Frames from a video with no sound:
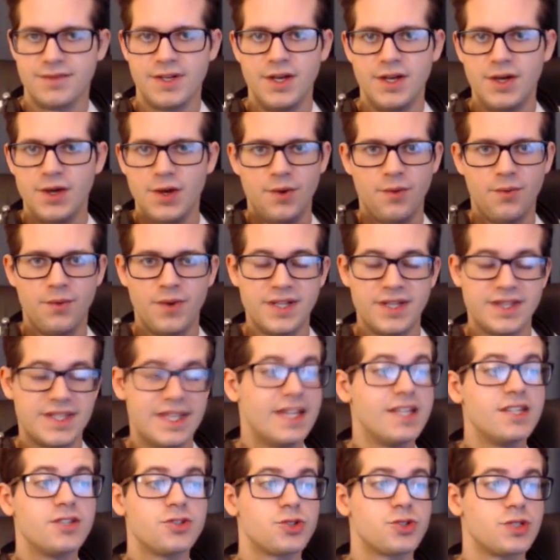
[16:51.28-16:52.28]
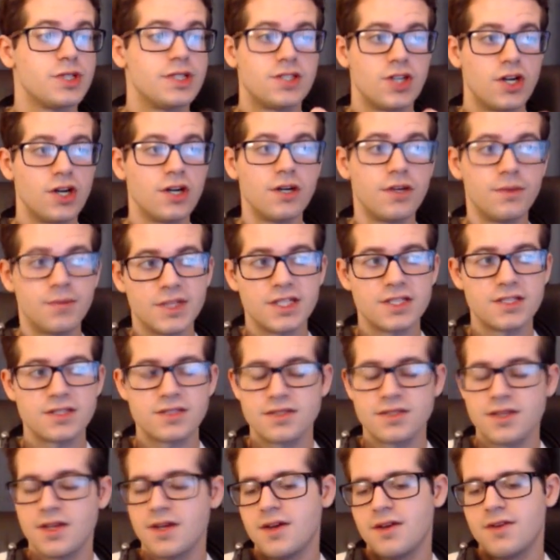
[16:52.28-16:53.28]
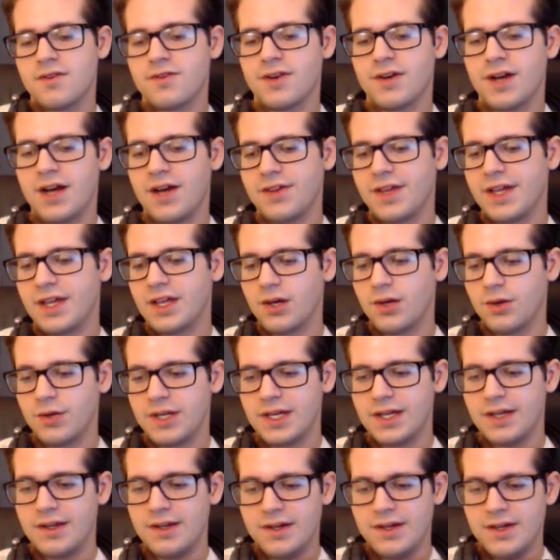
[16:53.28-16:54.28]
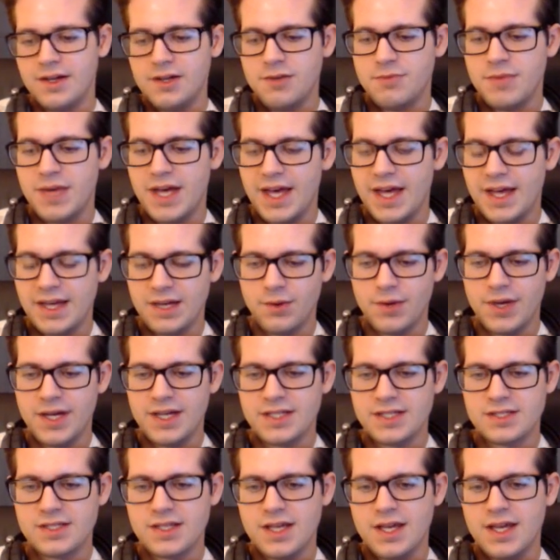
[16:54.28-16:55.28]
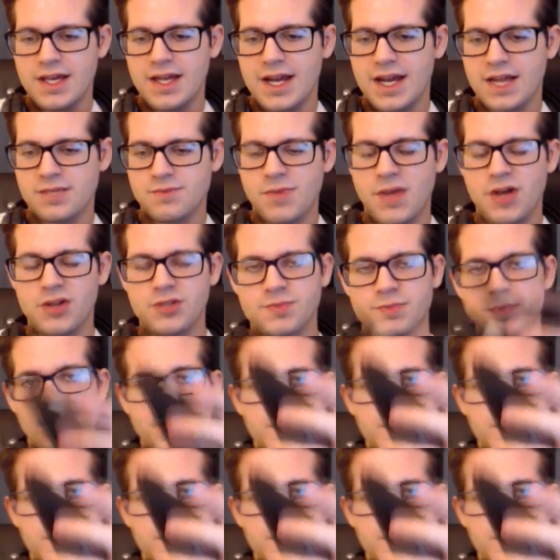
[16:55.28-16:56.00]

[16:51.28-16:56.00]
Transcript: what the industry term is for how they coat it. But anyways, it has mouse buttons